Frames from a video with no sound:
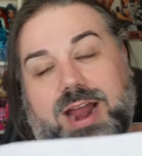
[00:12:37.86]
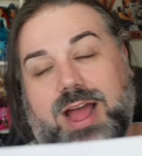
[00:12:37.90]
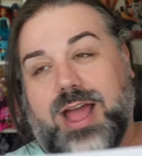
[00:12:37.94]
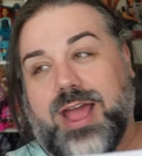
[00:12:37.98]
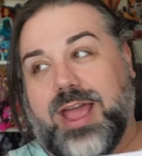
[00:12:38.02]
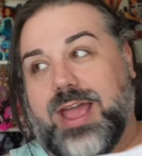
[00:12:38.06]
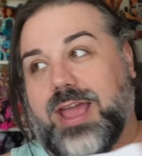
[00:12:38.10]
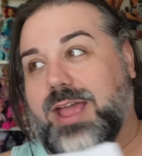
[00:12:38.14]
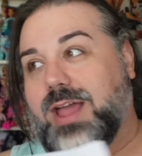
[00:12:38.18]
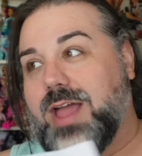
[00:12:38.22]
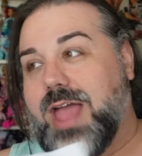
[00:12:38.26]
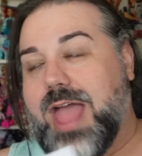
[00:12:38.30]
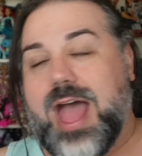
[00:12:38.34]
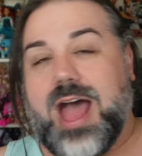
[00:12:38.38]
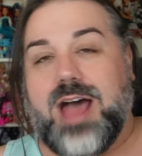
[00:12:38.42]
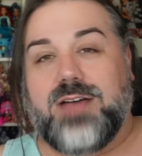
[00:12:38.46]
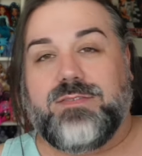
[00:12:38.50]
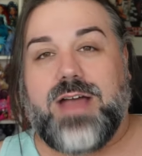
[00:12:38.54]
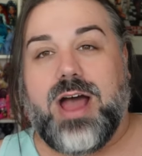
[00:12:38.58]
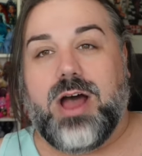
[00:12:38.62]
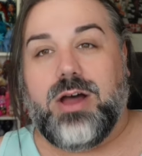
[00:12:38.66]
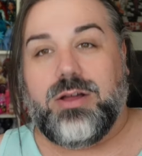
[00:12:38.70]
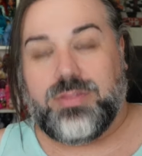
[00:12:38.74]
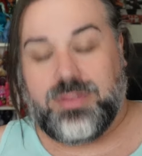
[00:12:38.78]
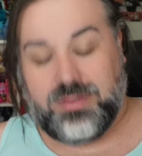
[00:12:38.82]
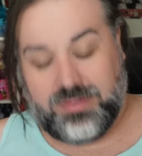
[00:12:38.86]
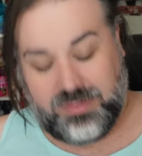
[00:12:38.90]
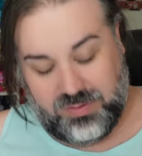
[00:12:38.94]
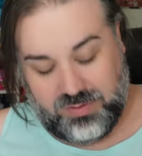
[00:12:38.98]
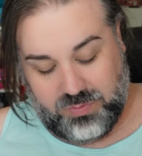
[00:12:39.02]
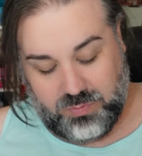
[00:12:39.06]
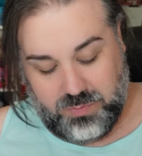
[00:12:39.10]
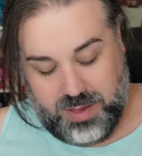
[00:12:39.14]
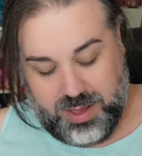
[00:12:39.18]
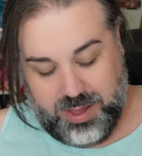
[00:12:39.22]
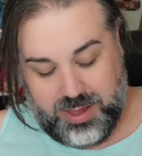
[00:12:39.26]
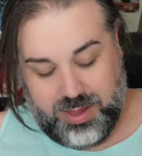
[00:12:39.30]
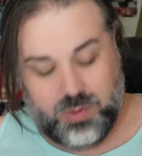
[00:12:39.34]
I have out. This
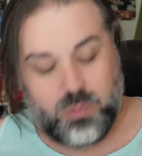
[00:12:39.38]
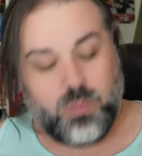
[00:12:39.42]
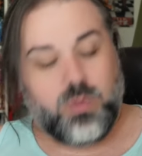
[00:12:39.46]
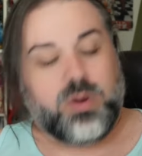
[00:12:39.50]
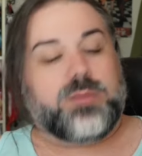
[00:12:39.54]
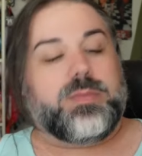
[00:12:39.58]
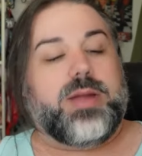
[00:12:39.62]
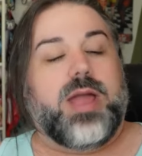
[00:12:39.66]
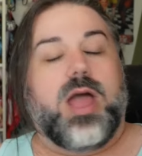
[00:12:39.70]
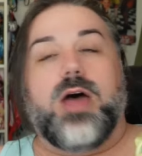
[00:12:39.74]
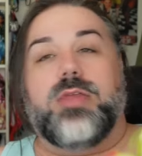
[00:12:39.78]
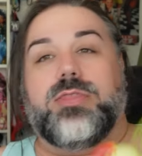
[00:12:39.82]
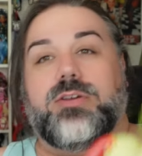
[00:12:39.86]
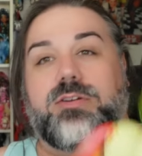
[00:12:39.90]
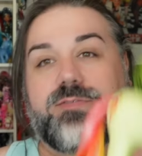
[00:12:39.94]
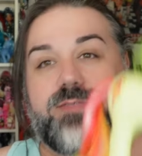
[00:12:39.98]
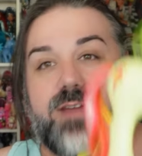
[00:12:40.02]
is my one of my other